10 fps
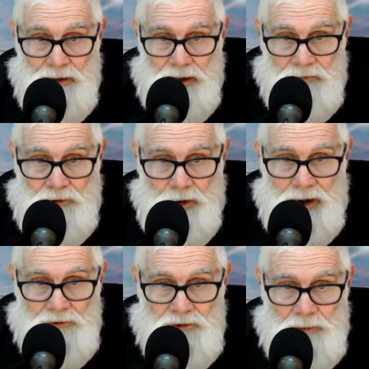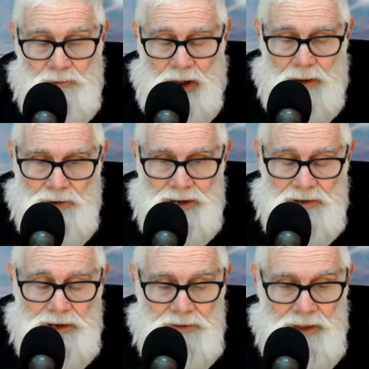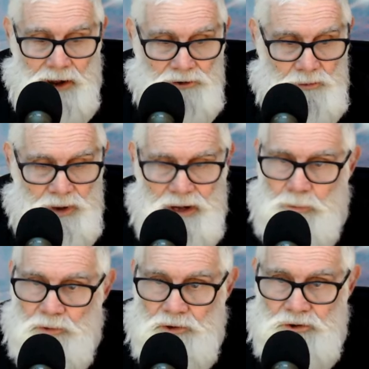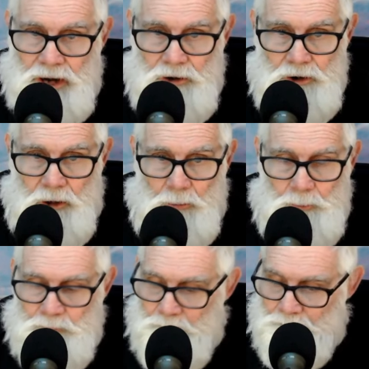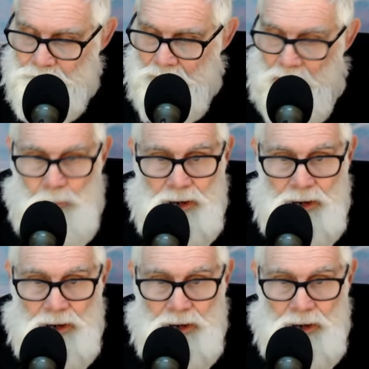of crowds, sometimes 18,000 people to Checker Dome. But